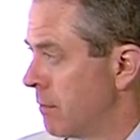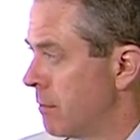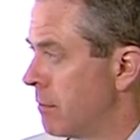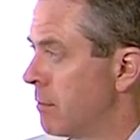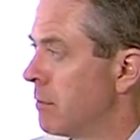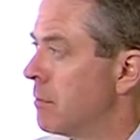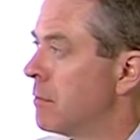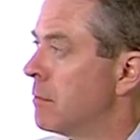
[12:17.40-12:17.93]

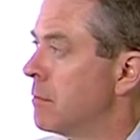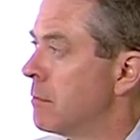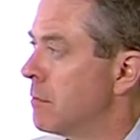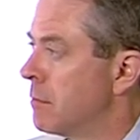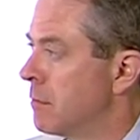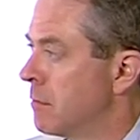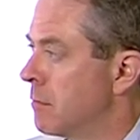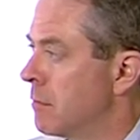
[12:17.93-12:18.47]

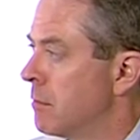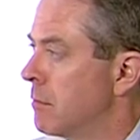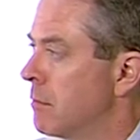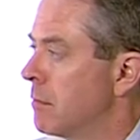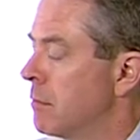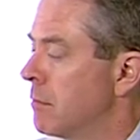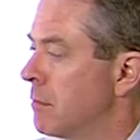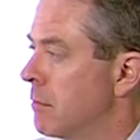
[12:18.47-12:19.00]

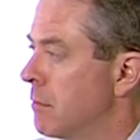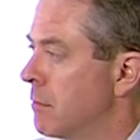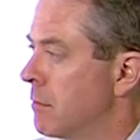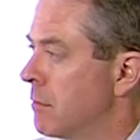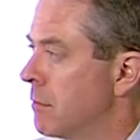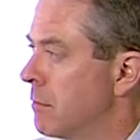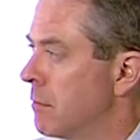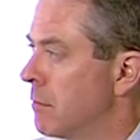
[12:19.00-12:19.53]

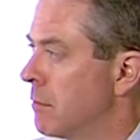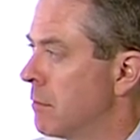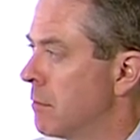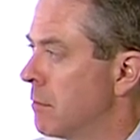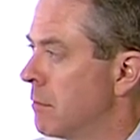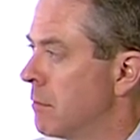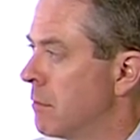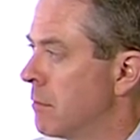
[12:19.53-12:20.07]

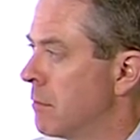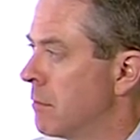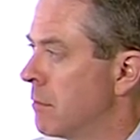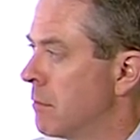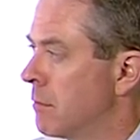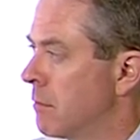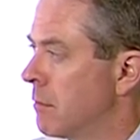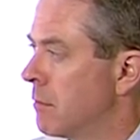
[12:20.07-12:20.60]

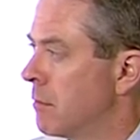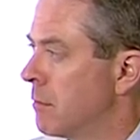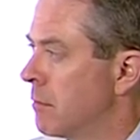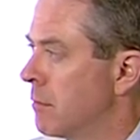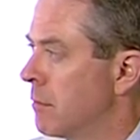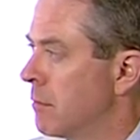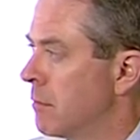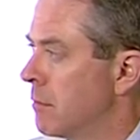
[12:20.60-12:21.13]

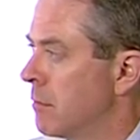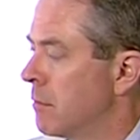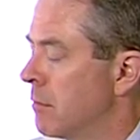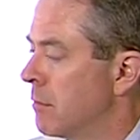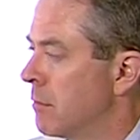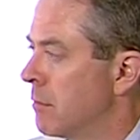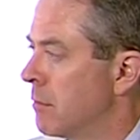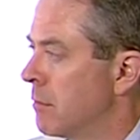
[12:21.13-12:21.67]

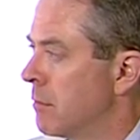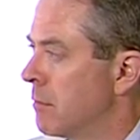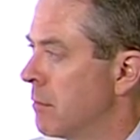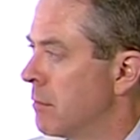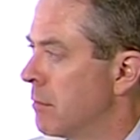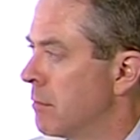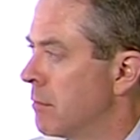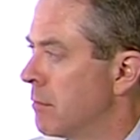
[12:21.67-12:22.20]

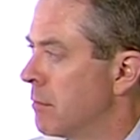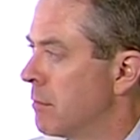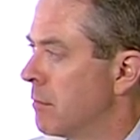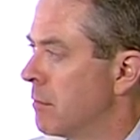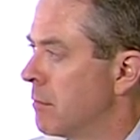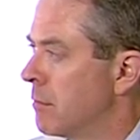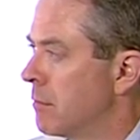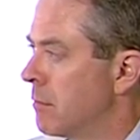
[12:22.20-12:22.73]

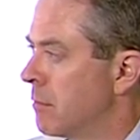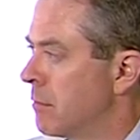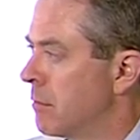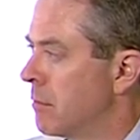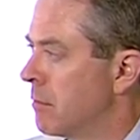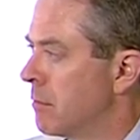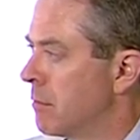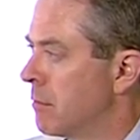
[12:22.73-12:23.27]

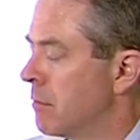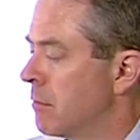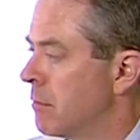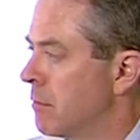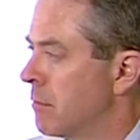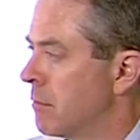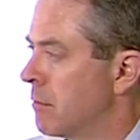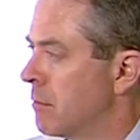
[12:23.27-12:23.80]

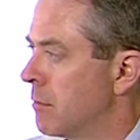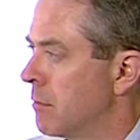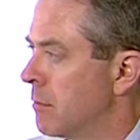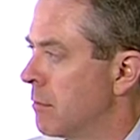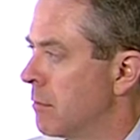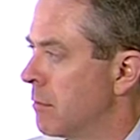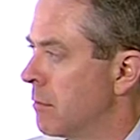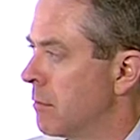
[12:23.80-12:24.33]

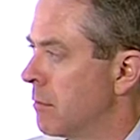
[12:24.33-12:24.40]
(silent)